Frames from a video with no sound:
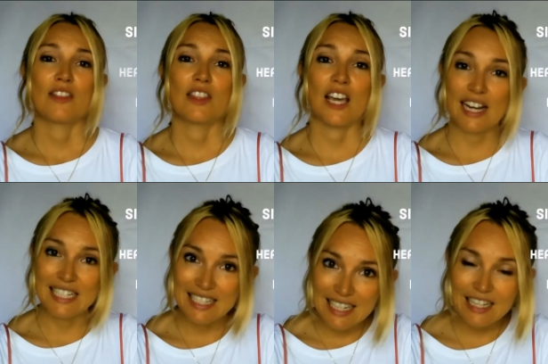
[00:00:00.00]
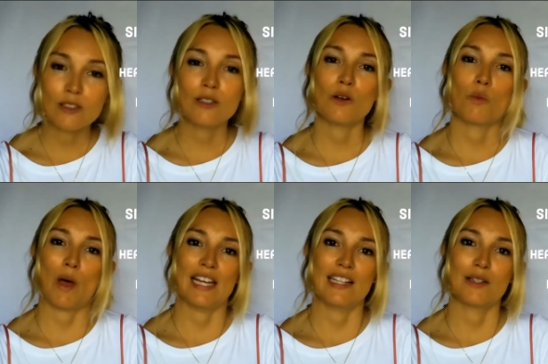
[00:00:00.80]
The ideal
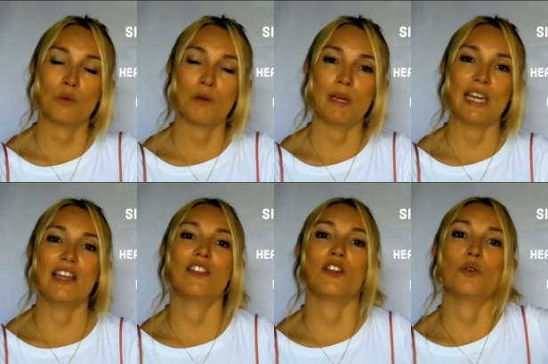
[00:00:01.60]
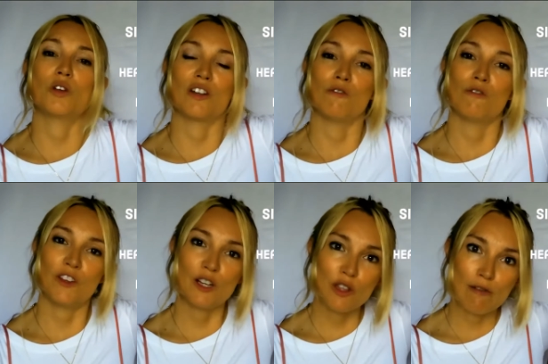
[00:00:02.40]
weight would be that you can
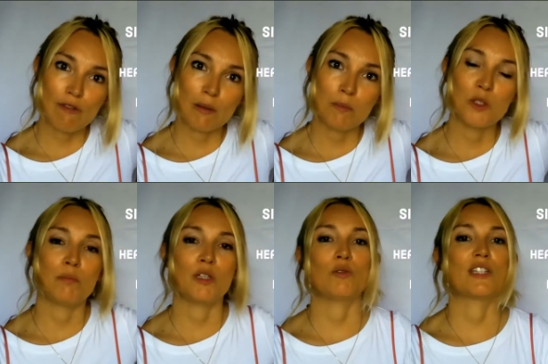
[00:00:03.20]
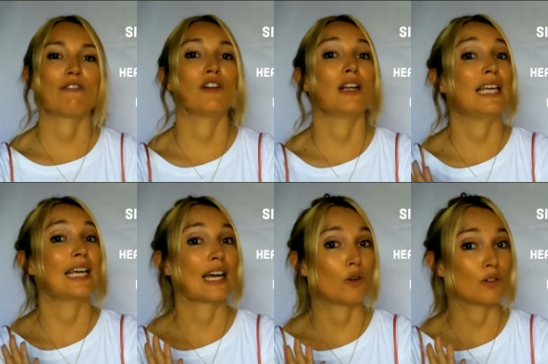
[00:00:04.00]
feel their ribs, but you definitely
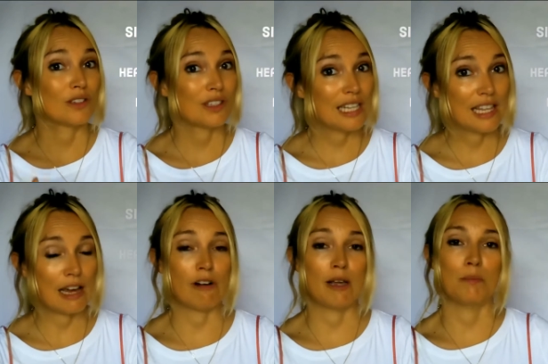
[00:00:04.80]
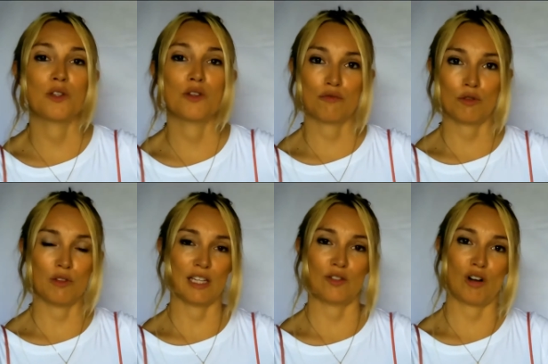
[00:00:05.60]
cannot see their ribs through
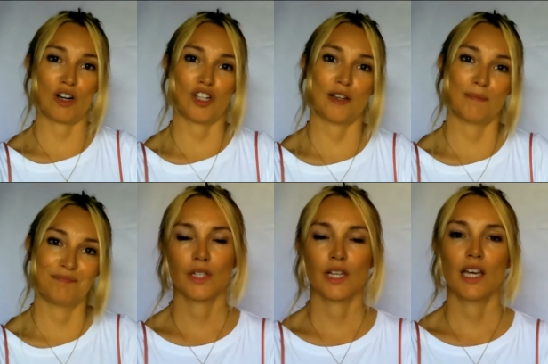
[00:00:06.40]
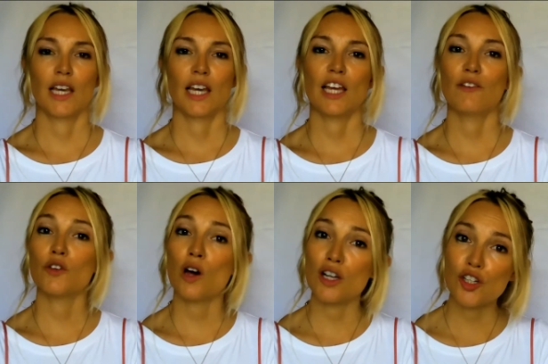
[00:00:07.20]
their structure. If
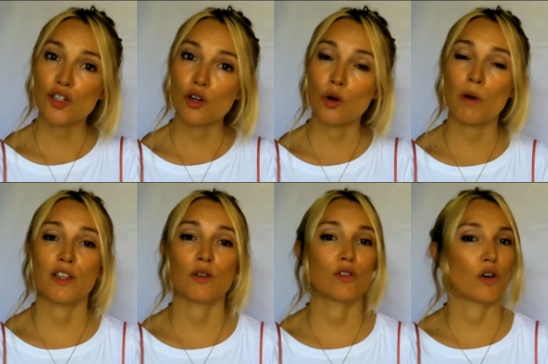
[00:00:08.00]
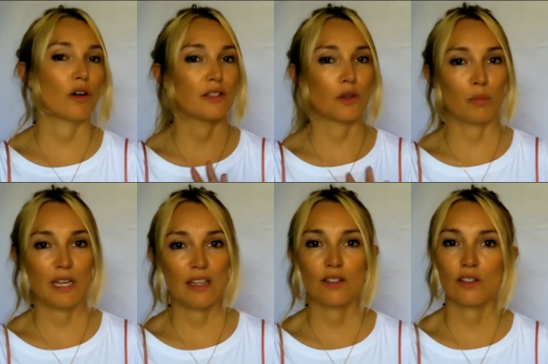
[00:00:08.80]
you're unsure whether your dog is
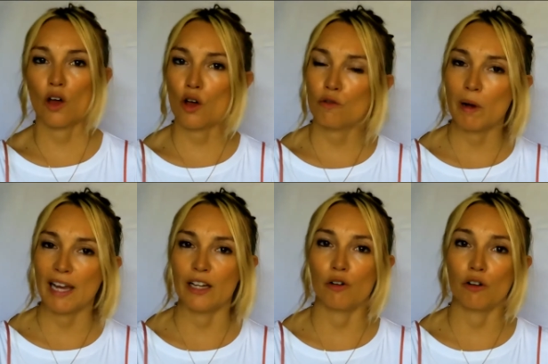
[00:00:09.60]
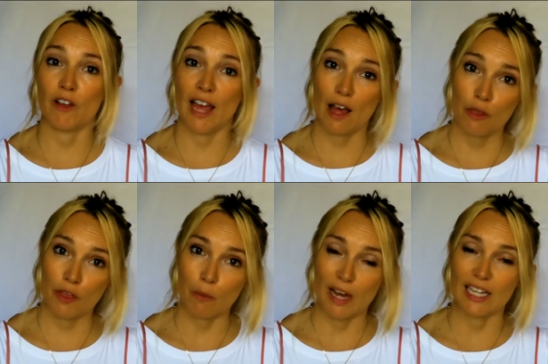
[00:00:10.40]
obese, overweight, or of a
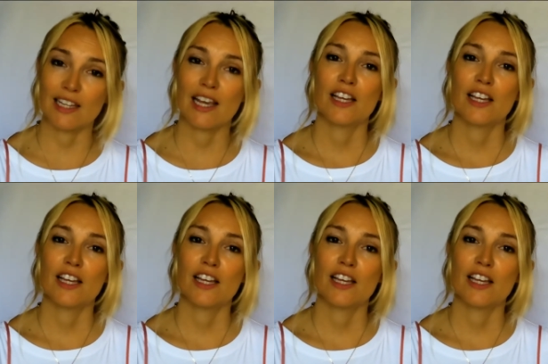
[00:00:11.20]
healthy weight,